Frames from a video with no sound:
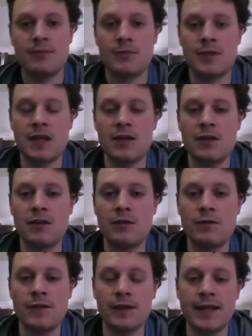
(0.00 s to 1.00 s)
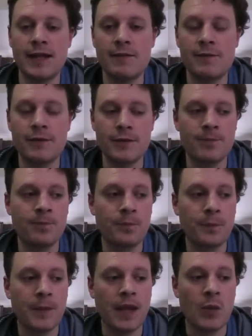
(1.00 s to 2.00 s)
that you filled out for them.
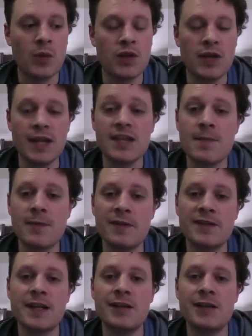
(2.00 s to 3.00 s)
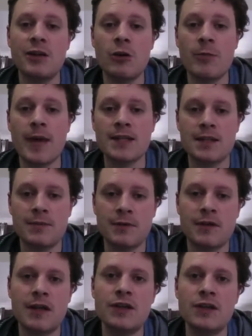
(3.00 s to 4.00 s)
And when you get that postcard, you go back to
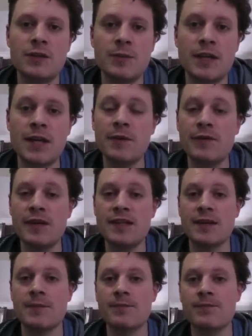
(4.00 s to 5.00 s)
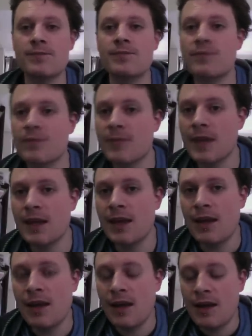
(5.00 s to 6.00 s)
immigration to pick up your visa.
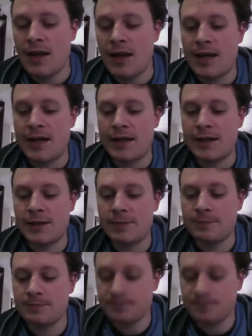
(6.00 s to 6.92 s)
And